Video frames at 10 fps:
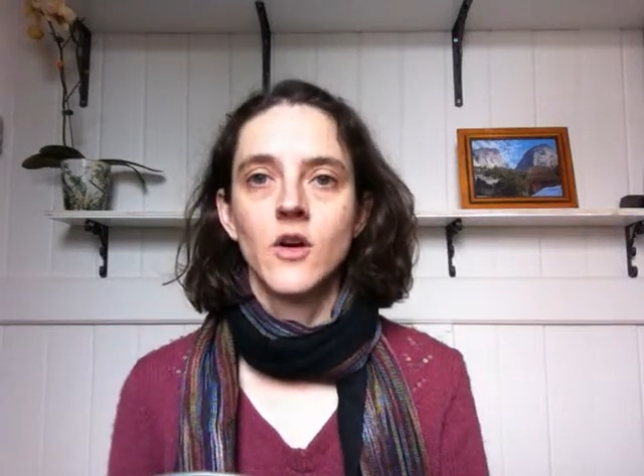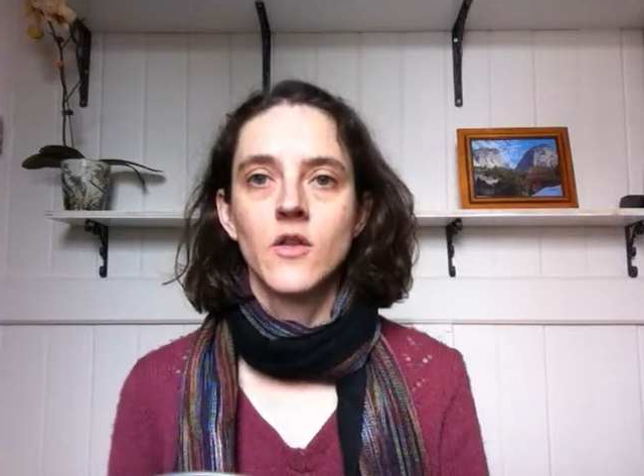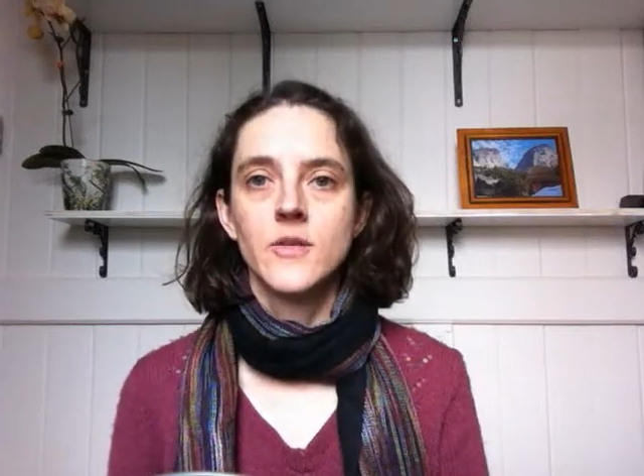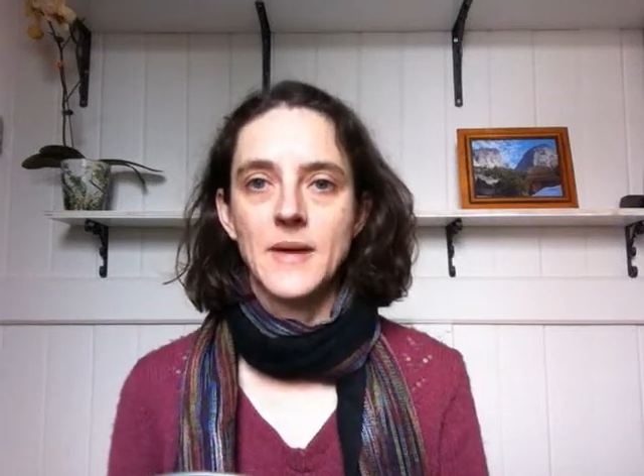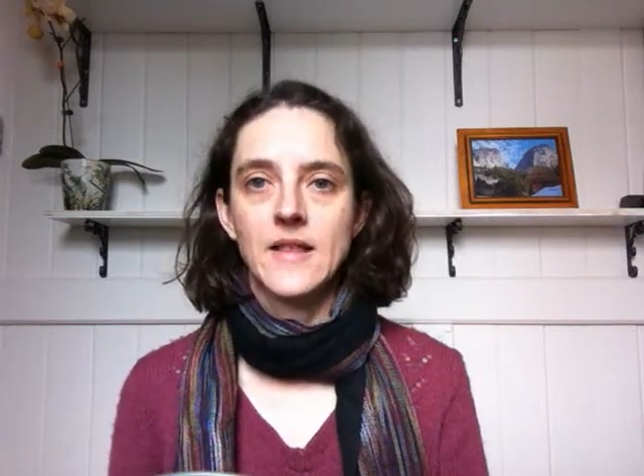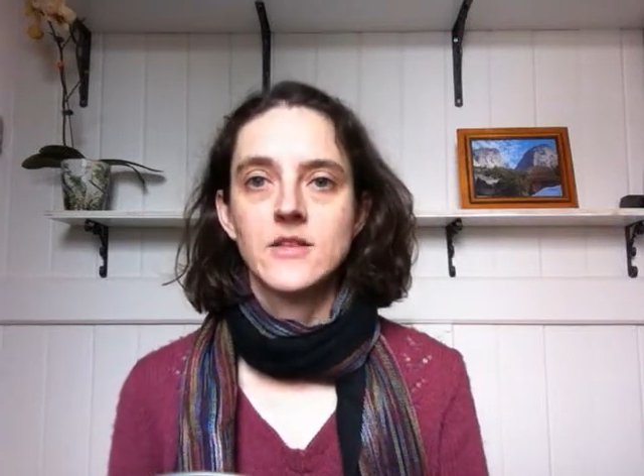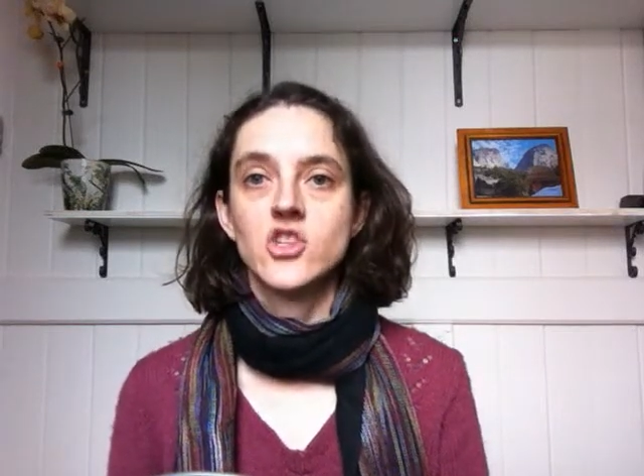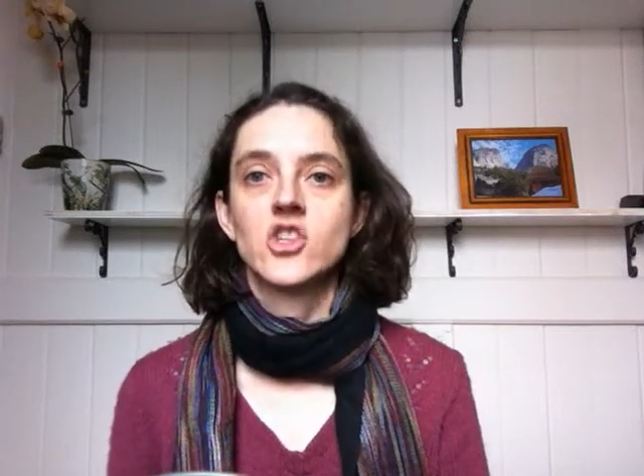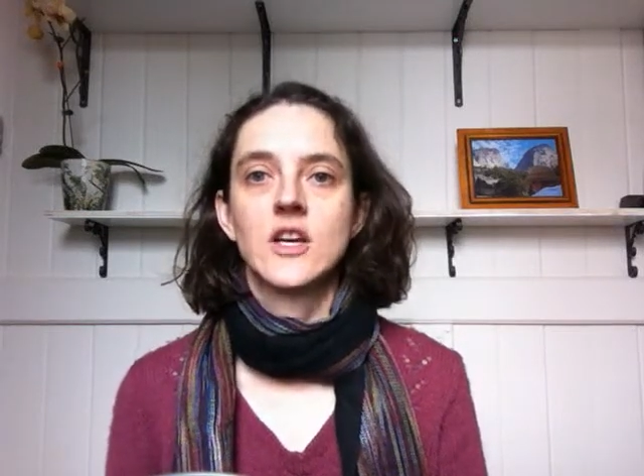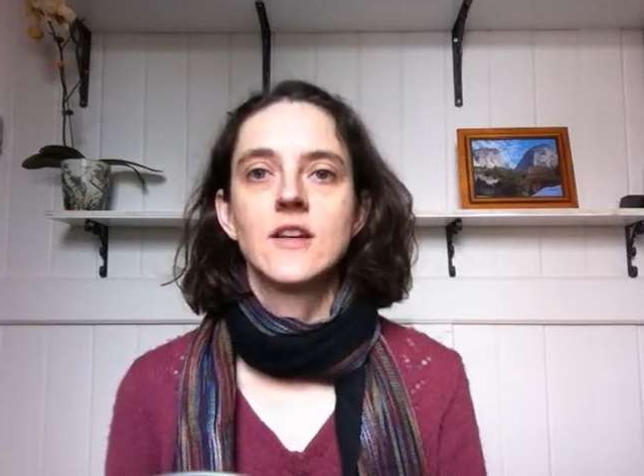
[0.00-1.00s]
on the
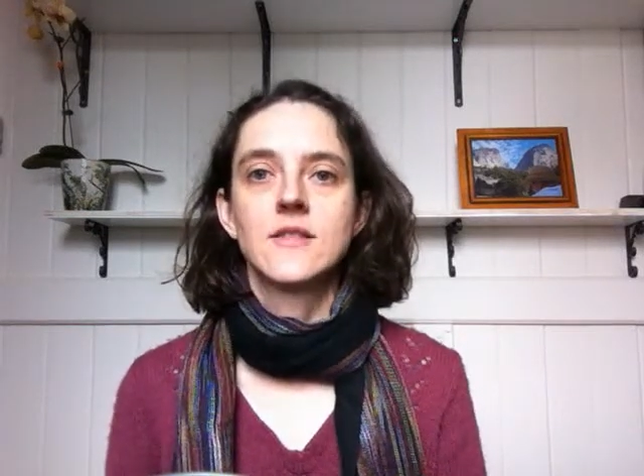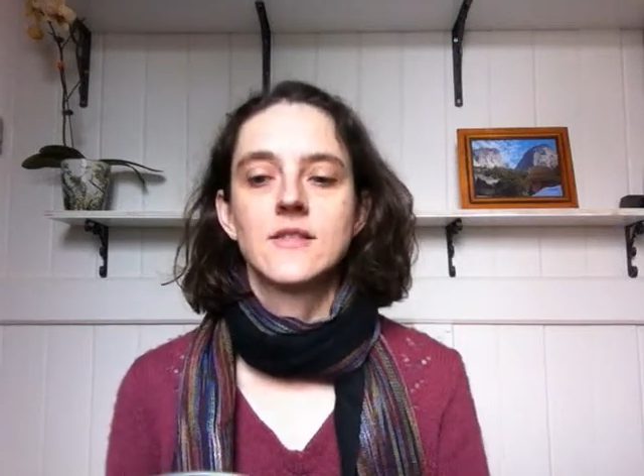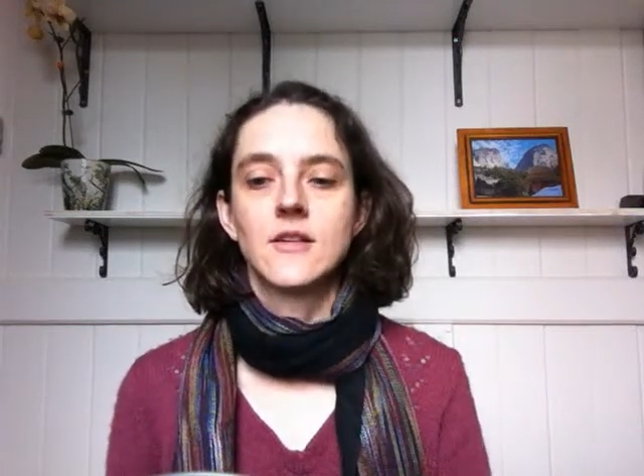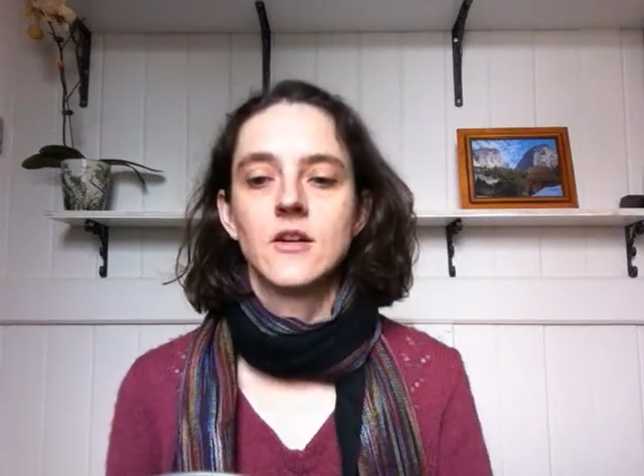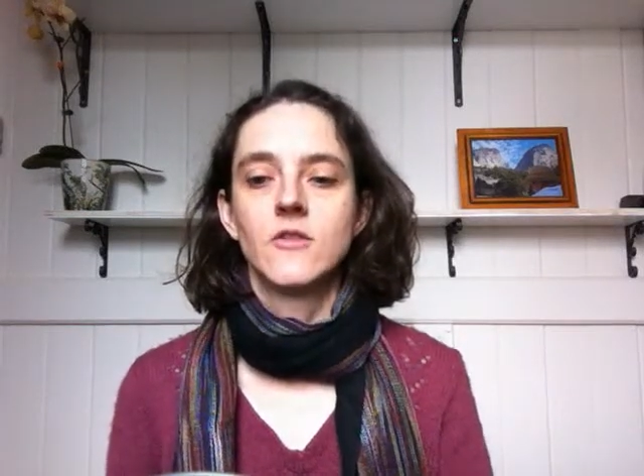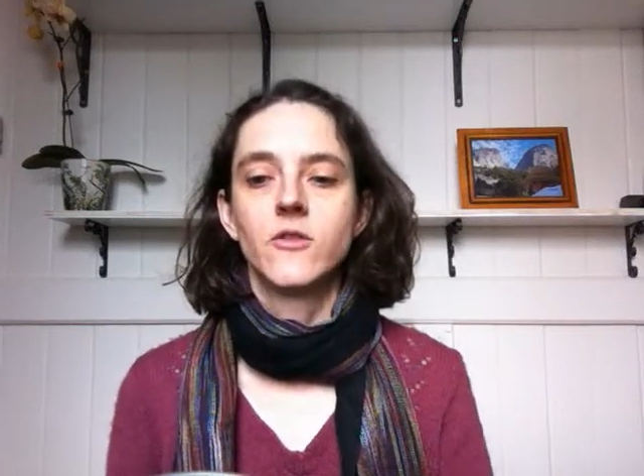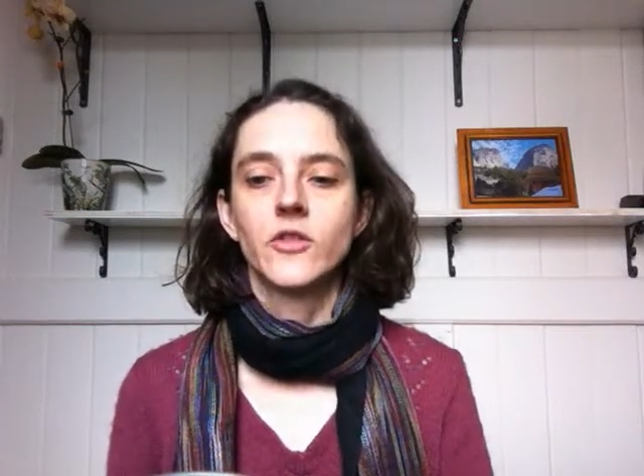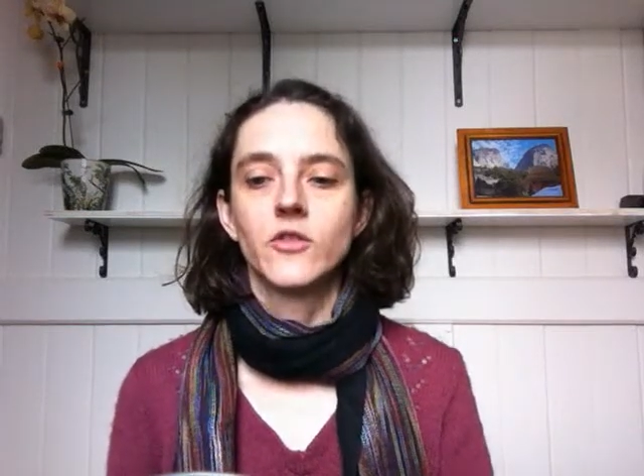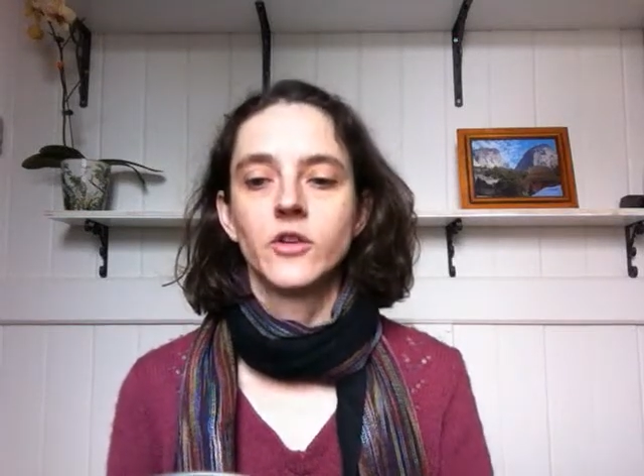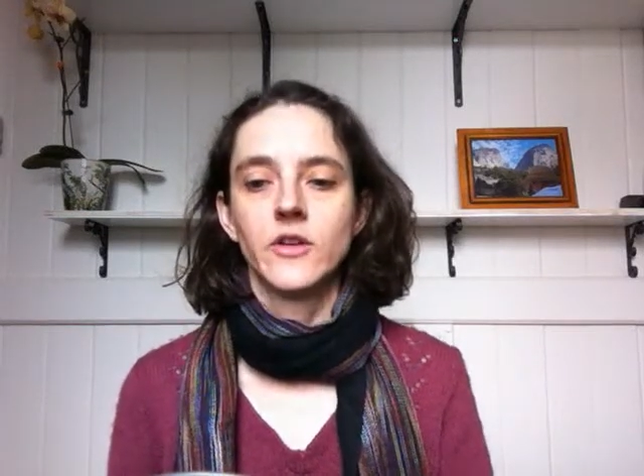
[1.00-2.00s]
balance sheets of
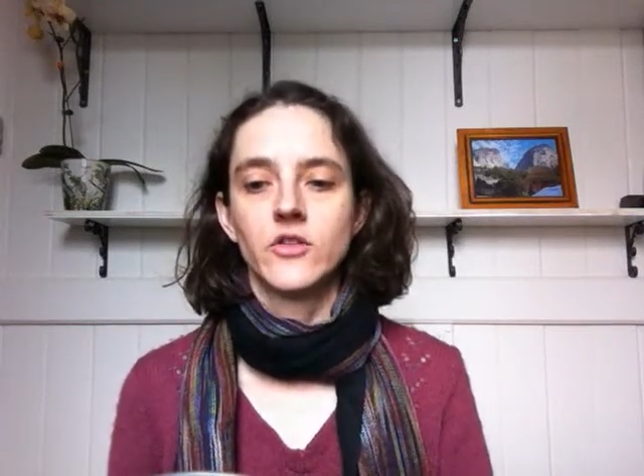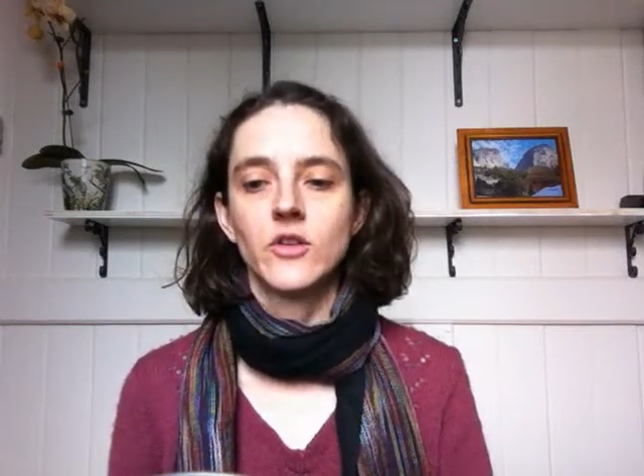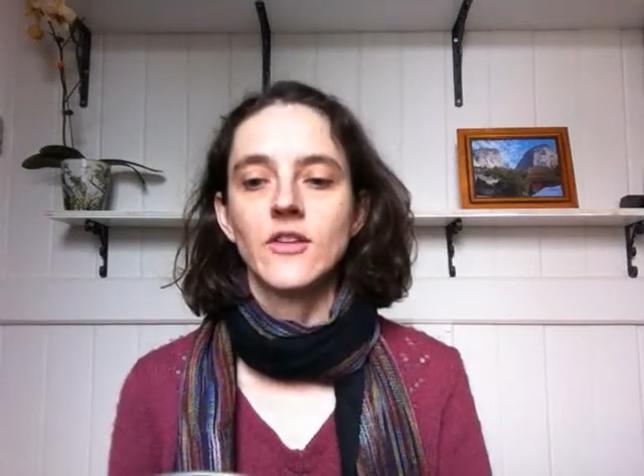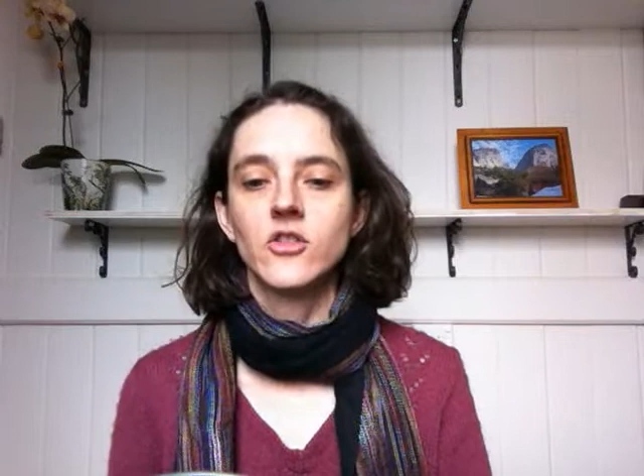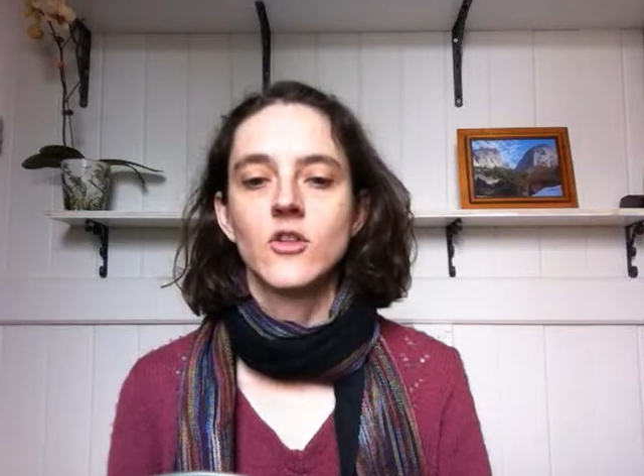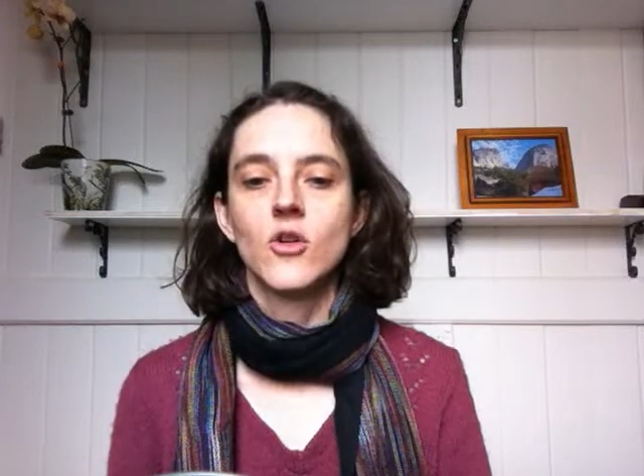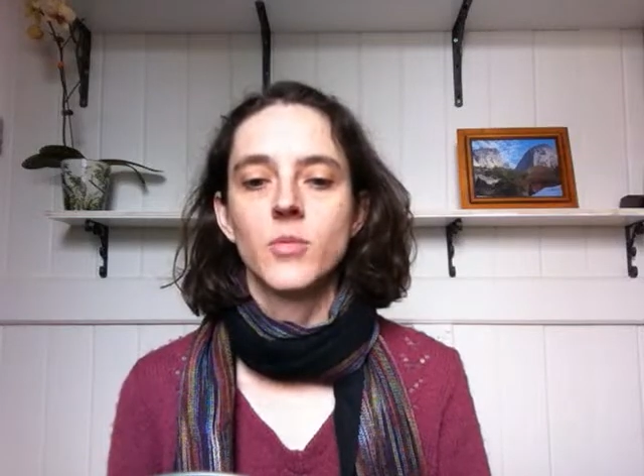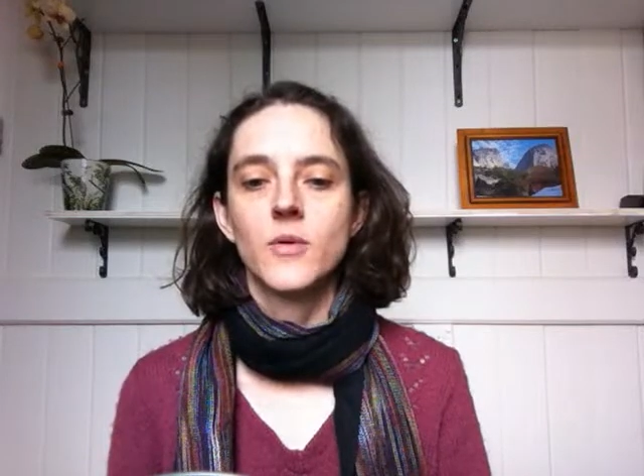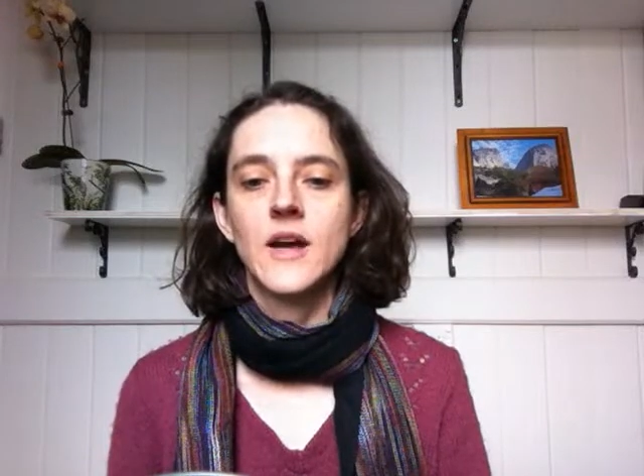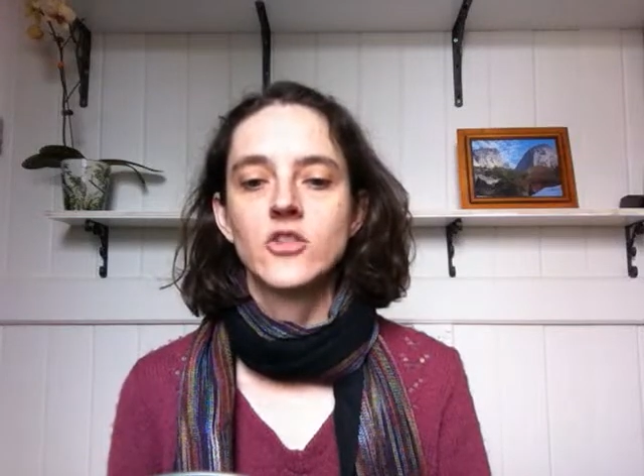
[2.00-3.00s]
fossil fuel extraction
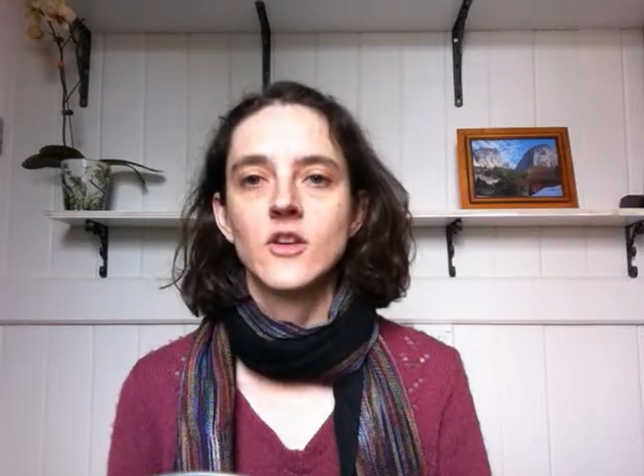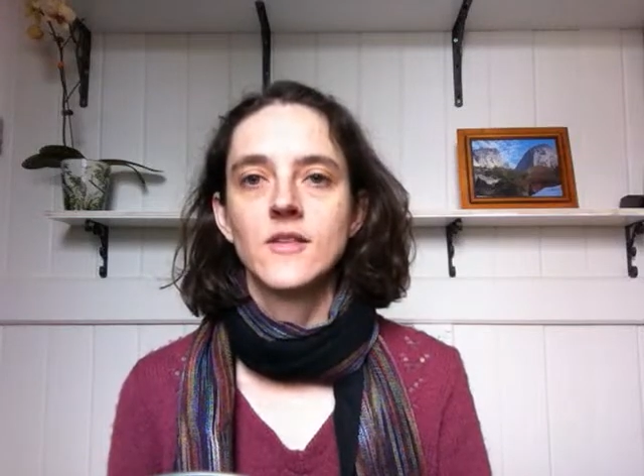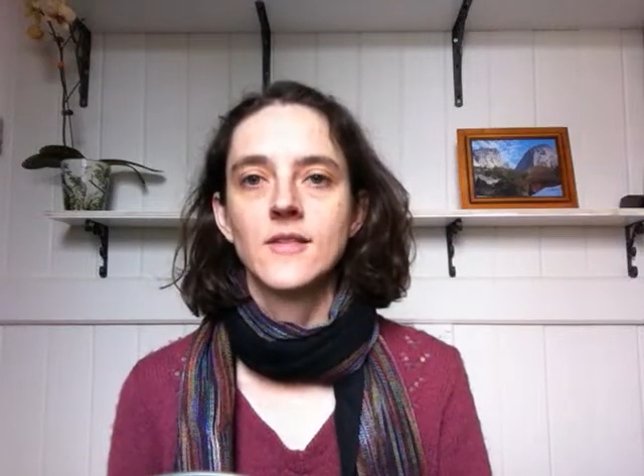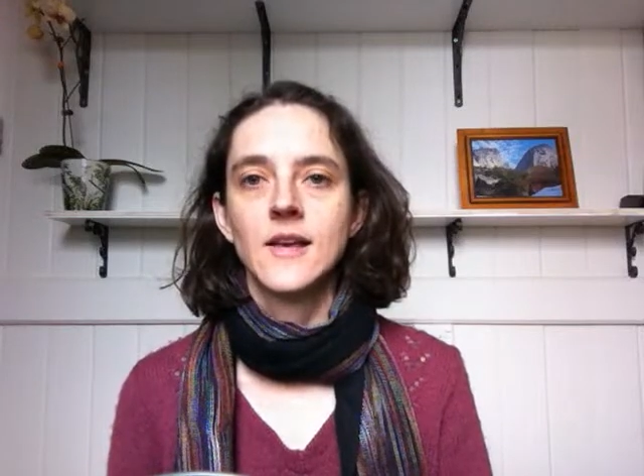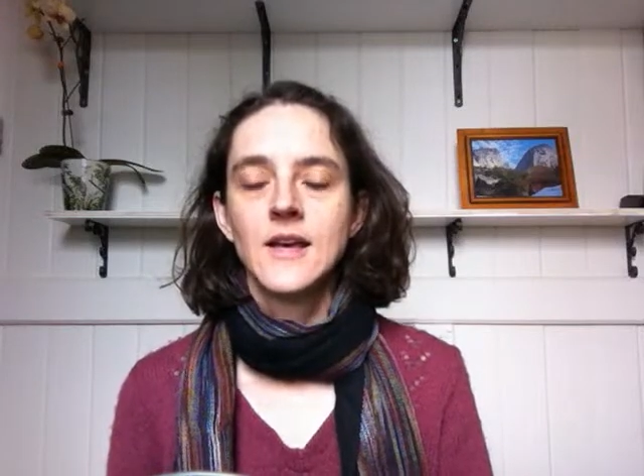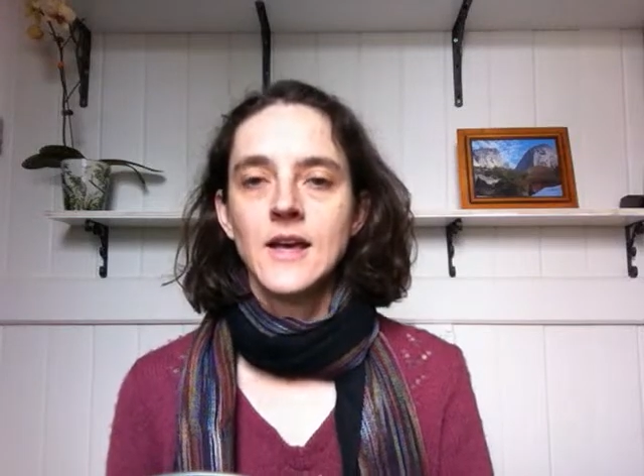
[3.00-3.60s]
corporations.